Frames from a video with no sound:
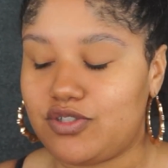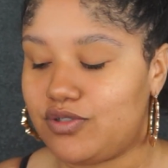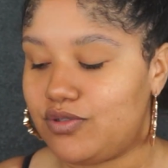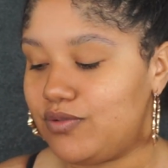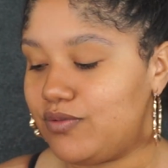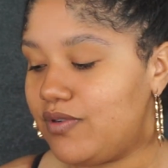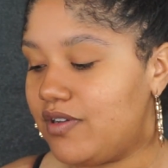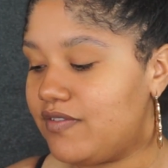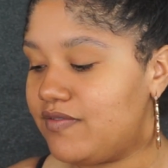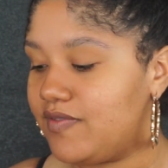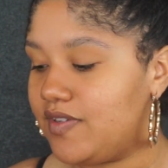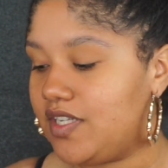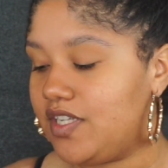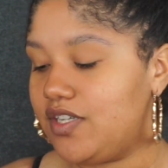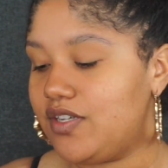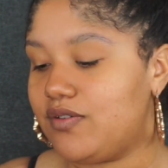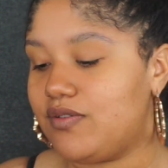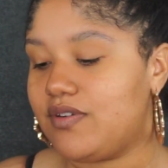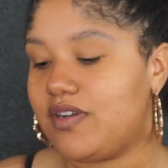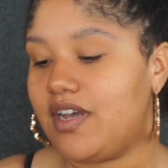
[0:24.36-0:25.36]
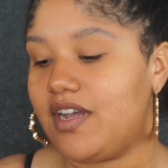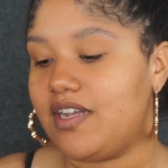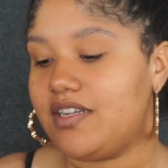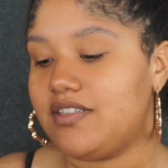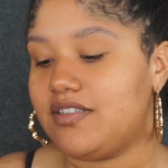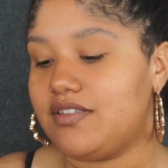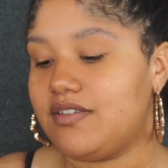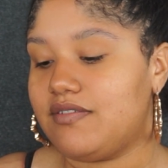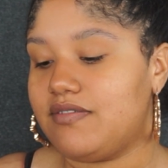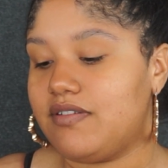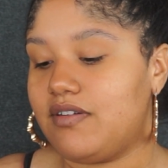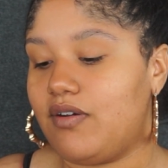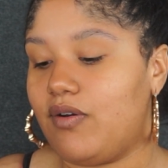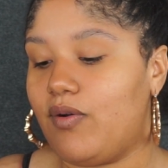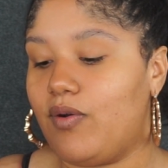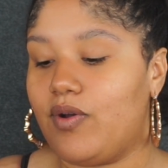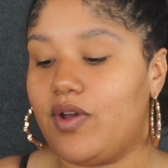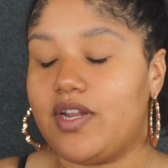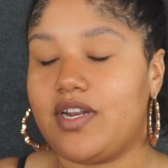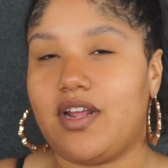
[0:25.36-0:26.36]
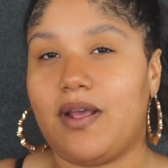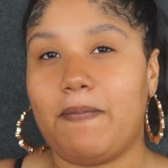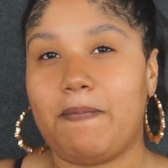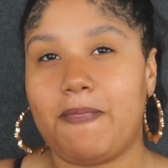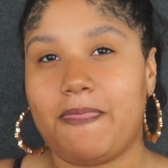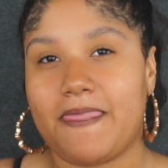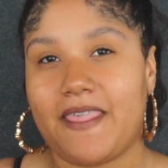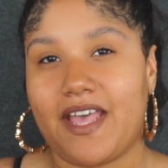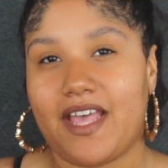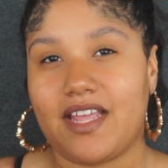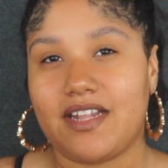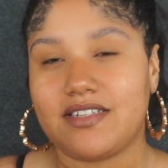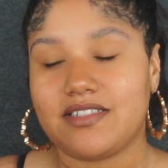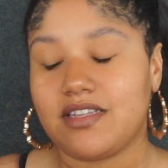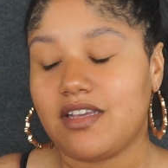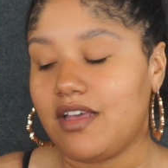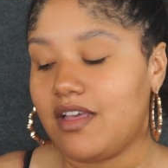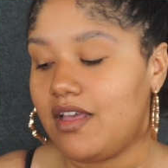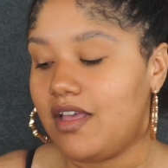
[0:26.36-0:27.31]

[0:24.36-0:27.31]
do a video kind of on that